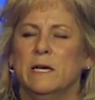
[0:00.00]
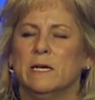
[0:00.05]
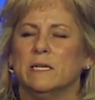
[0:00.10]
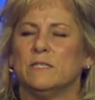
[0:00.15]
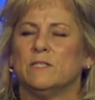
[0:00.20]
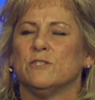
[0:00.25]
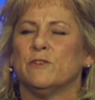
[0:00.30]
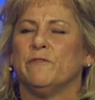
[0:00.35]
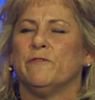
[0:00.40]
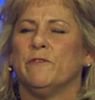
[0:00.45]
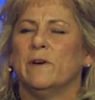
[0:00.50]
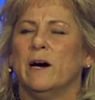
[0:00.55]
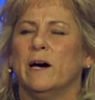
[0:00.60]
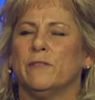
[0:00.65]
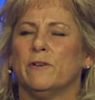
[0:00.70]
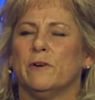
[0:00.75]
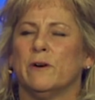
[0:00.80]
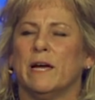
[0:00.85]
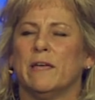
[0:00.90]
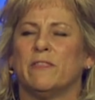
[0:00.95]
And so,
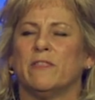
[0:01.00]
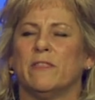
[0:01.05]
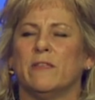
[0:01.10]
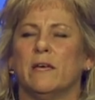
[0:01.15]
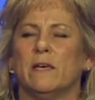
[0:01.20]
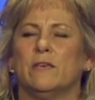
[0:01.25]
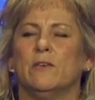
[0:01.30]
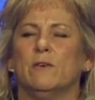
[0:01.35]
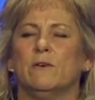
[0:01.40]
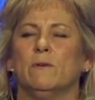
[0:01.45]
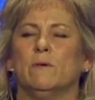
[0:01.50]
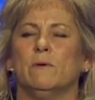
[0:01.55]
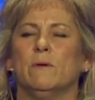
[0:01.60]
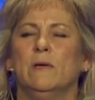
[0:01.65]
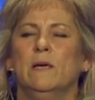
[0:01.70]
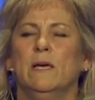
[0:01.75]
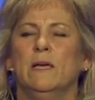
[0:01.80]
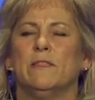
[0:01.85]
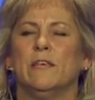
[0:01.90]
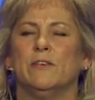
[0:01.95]
Father, I thank you
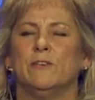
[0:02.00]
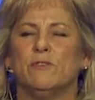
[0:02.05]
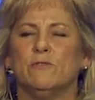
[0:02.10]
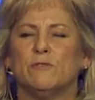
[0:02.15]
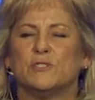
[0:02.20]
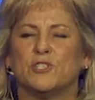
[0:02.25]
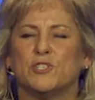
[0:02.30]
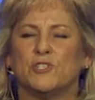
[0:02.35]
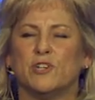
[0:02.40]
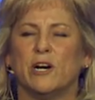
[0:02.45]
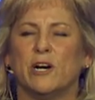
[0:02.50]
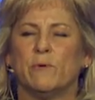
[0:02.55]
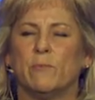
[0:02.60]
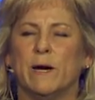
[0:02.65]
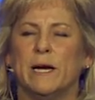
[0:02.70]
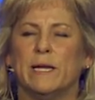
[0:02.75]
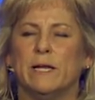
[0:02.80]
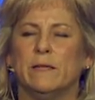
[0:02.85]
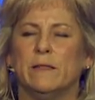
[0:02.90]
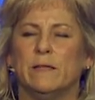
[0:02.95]
that you start
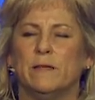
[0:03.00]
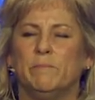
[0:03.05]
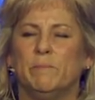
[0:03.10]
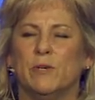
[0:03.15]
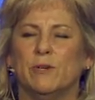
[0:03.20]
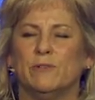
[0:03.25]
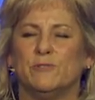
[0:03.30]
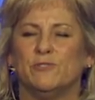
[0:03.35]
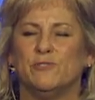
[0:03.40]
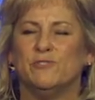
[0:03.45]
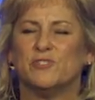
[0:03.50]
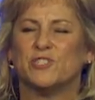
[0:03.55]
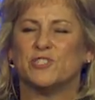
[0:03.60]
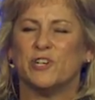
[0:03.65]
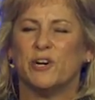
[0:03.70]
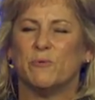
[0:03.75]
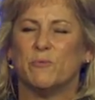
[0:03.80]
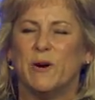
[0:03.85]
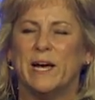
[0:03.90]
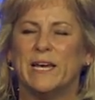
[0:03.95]
right in the pews. You
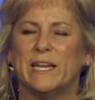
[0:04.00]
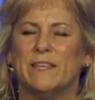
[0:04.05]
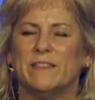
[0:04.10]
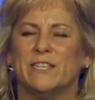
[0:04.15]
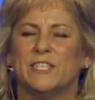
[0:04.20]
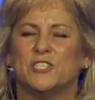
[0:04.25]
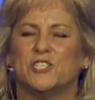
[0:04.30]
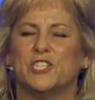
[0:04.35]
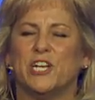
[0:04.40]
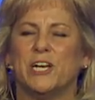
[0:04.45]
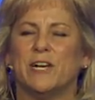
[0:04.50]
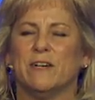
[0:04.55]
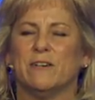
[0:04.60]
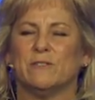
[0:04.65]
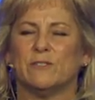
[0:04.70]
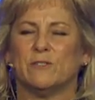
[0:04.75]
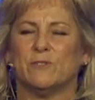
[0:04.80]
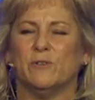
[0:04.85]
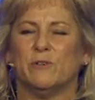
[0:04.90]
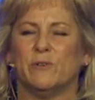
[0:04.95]
start right in the
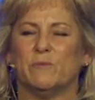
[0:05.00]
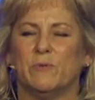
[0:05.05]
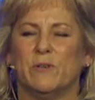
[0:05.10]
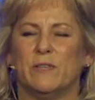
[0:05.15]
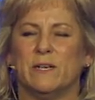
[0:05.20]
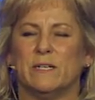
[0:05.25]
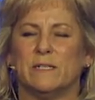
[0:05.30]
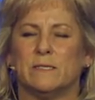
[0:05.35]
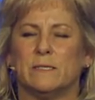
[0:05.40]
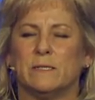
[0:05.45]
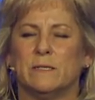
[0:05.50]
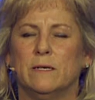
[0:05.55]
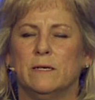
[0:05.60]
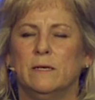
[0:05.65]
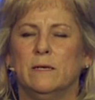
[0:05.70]
chairs, Lord, with us.